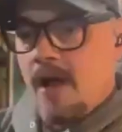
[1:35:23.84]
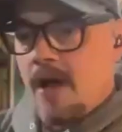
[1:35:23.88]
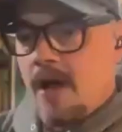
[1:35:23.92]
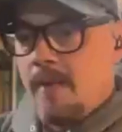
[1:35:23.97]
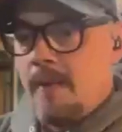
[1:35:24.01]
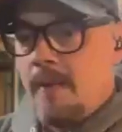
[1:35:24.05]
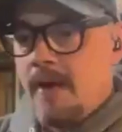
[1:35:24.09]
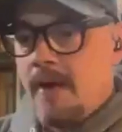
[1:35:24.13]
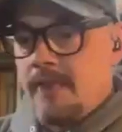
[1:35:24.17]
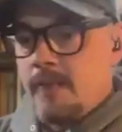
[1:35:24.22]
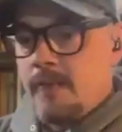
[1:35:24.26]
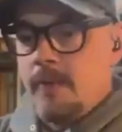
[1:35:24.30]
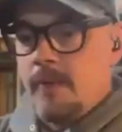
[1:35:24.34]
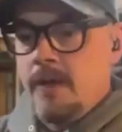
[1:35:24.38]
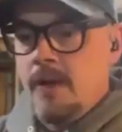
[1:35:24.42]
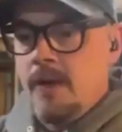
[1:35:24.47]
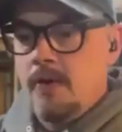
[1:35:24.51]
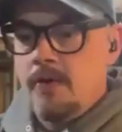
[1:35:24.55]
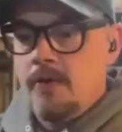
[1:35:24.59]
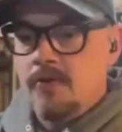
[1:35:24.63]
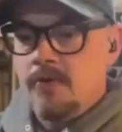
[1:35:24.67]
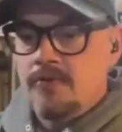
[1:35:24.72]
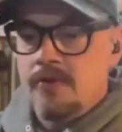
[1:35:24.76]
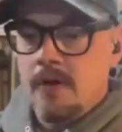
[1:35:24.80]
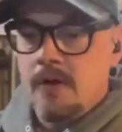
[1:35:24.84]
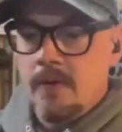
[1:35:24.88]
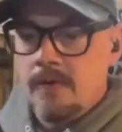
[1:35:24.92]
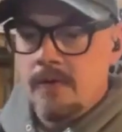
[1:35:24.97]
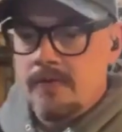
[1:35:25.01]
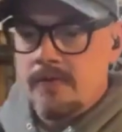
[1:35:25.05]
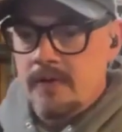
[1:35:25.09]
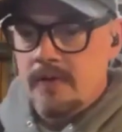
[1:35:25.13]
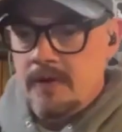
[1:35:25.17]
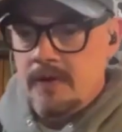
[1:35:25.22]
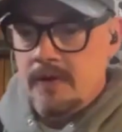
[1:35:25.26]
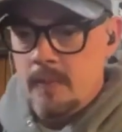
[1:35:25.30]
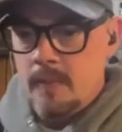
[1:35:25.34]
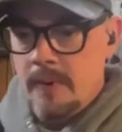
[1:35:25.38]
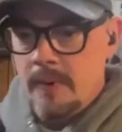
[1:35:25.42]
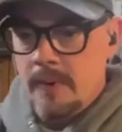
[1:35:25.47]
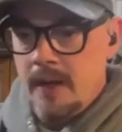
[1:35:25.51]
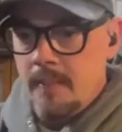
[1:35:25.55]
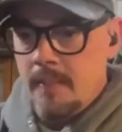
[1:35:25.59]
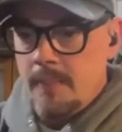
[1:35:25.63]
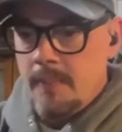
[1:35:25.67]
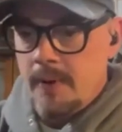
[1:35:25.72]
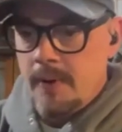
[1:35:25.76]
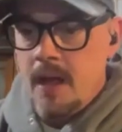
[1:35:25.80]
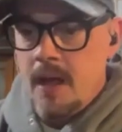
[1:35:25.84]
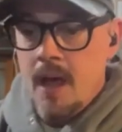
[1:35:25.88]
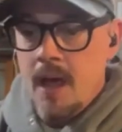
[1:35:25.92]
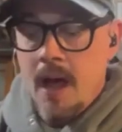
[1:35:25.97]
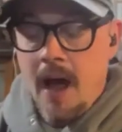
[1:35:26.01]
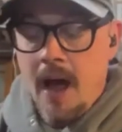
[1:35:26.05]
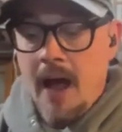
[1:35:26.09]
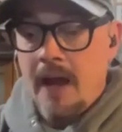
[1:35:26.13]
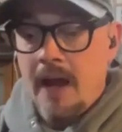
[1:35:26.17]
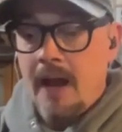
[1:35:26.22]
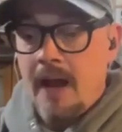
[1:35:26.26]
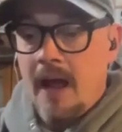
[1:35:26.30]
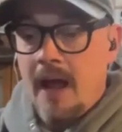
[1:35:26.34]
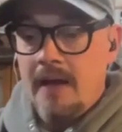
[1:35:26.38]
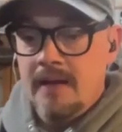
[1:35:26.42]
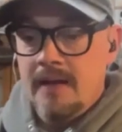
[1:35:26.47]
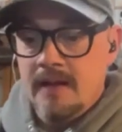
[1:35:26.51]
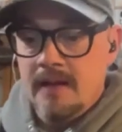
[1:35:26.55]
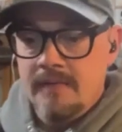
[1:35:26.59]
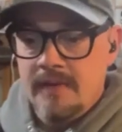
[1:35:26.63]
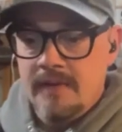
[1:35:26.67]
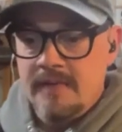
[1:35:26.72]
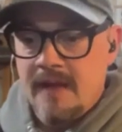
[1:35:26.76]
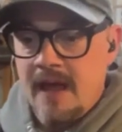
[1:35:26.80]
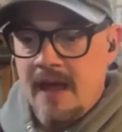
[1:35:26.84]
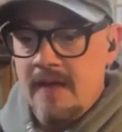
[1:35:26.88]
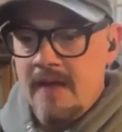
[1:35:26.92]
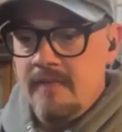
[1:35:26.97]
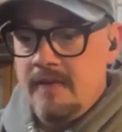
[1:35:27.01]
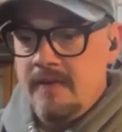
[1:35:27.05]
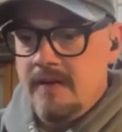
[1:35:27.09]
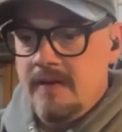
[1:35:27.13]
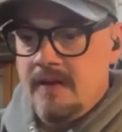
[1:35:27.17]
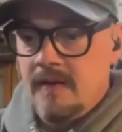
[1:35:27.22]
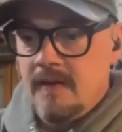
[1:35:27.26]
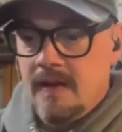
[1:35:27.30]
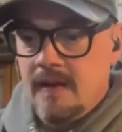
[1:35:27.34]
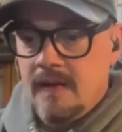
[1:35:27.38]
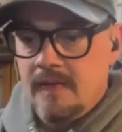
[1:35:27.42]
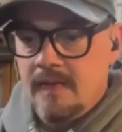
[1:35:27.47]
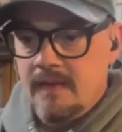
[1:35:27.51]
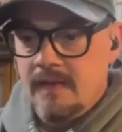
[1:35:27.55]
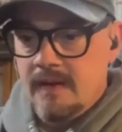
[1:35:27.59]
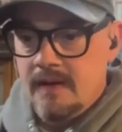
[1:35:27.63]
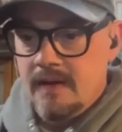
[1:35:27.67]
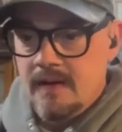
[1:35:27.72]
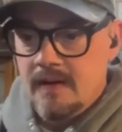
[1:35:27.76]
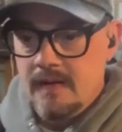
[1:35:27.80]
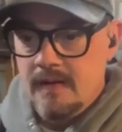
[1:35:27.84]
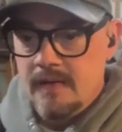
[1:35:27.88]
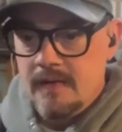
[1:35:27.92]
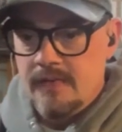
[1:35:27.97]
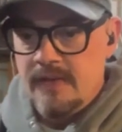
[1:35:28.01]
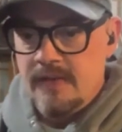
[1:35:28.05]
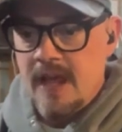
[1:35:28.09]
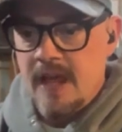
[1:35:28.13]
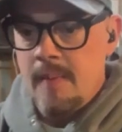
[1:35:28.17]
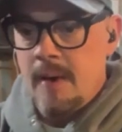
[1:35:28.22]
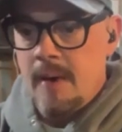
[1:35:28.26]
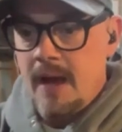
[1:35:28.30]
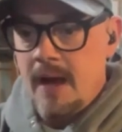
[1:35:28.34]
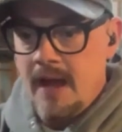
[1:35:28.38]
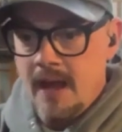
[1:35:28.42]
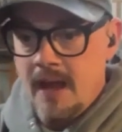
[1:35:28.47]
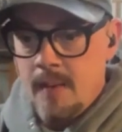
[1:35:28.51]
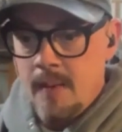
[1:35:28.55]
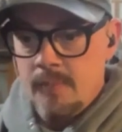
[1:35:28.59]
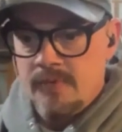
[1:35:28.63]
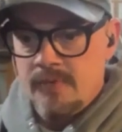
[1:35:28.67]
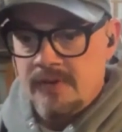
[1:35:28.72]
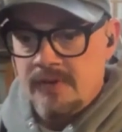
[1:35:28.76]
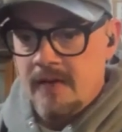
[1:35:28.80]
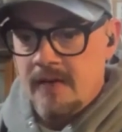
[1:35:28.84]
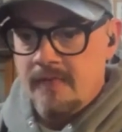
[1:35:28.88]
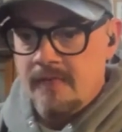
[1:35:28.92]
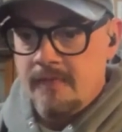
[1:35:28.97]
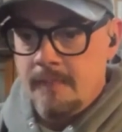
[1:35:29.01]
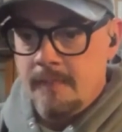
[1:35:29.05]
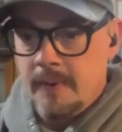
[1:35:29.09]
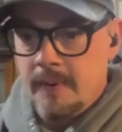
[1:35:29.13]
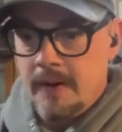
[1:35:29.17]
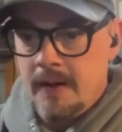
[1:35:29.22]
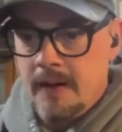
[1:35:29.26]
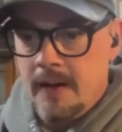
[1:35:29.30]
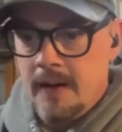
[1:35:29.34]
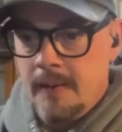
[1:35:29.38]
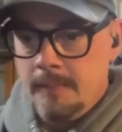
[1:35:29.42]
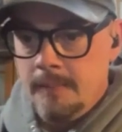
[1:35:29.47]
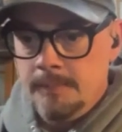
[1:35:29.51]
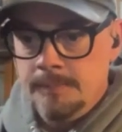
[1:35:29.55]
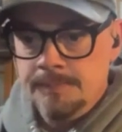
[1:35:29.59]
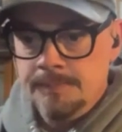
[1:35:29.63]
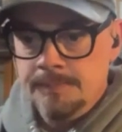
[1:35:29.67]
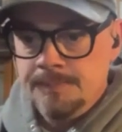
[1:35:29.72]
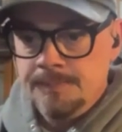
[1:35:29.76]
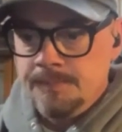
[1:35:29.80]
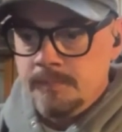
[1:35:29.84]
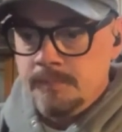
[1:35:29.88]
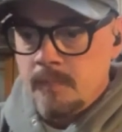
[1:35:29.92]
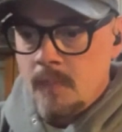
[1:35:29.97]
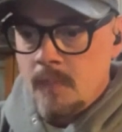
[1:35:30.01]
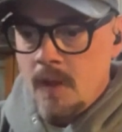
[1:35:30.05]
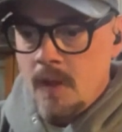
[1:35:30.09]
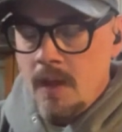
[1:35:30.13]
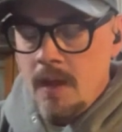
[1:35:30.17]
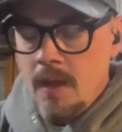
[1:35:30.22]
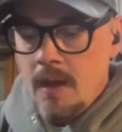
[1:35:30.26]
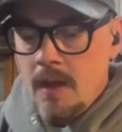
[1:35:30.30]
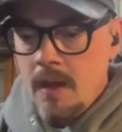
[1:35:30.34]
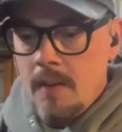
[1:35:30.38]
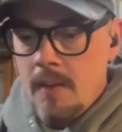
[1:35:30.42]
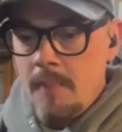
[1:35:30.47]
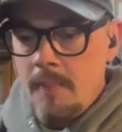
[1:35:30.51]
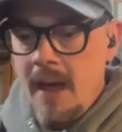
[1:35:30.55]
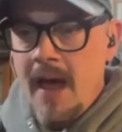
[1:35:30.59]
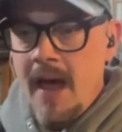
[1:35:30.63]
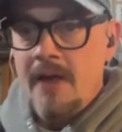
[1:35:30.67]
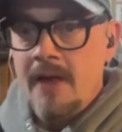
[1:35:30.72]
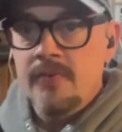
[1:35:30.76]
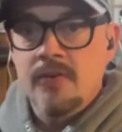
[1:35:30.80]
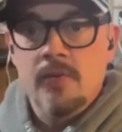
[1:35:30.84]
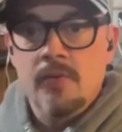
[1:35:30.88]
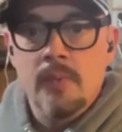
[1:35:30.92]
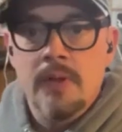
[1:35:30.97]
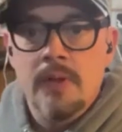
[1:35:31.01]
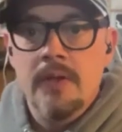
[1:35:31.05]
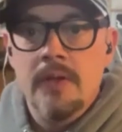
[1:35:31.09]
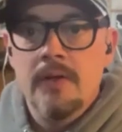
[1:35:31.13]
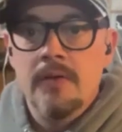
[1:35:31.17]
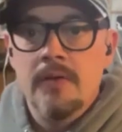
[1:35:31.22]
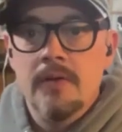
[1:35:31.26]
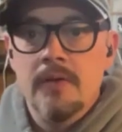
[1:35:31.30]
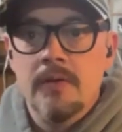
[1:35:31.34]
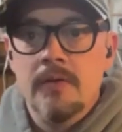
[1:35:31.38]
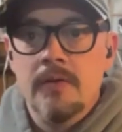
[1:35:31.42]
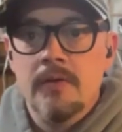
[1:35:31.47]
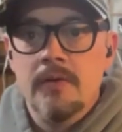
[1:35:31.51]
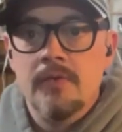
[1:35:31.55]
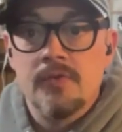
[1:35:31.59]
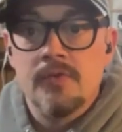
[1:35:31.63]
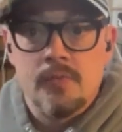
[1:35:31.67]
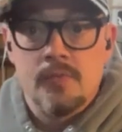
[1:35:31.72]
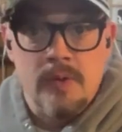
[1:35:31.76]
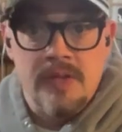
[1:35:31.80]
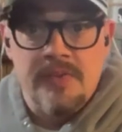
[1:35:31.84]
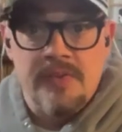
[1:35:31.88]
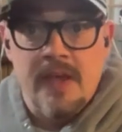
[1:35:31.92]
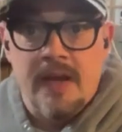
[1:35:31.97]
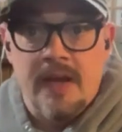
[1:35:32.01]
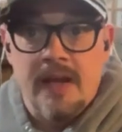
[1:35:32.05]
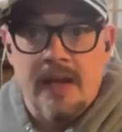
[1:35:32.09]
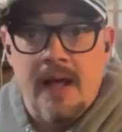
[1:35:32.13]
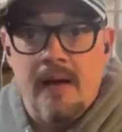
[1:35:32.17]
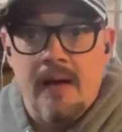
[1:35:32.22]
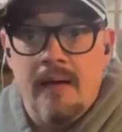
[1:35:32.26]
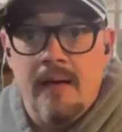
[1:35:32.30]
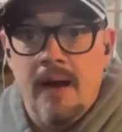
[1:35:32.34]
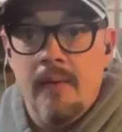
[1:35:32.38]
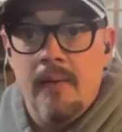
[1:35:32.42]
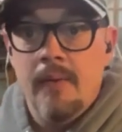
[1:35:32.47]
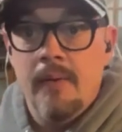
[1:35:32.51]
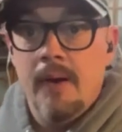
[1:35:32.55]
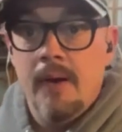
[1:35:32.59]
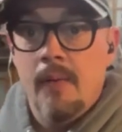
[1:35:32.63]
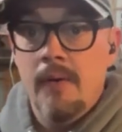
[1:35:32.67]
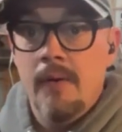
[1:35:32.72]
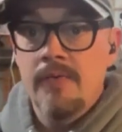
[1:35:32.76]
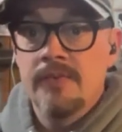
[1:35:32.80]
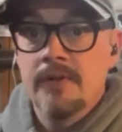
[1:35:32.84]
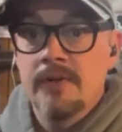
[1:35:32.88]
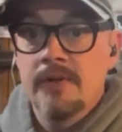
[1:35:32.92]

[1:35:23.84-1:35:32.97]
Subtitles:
about the reunion shows a little bit, but I'd love to dive into like the Sam I Am stuff. But Matt, should we take it out how we always do?